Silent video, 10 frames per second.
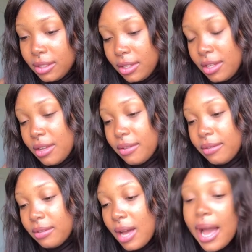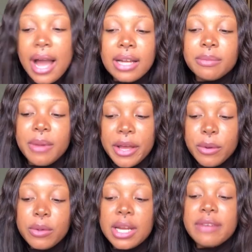thinking that I had my
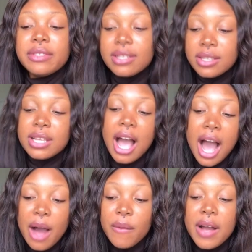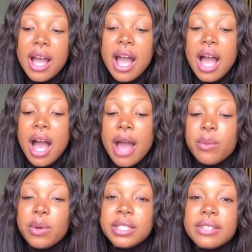whole life, this is how I
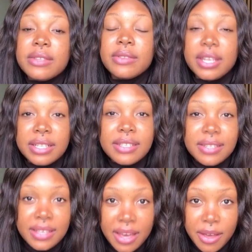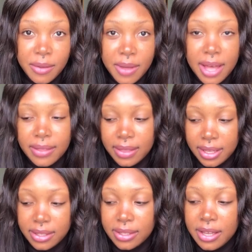wanted things to go, and
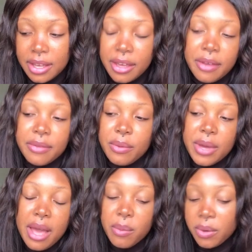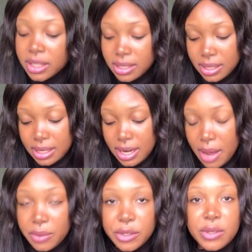things didn't go the way I wanted, and
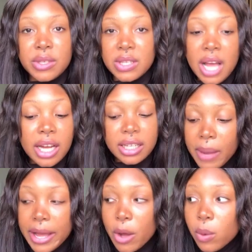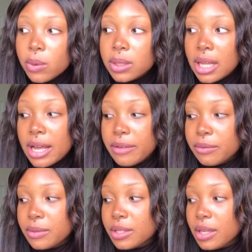I was just sad. My whole life
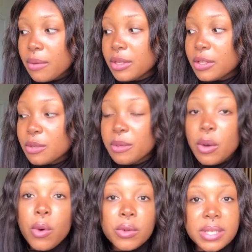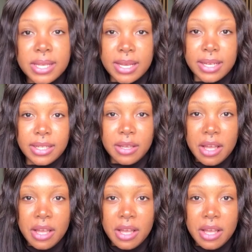was going to be altered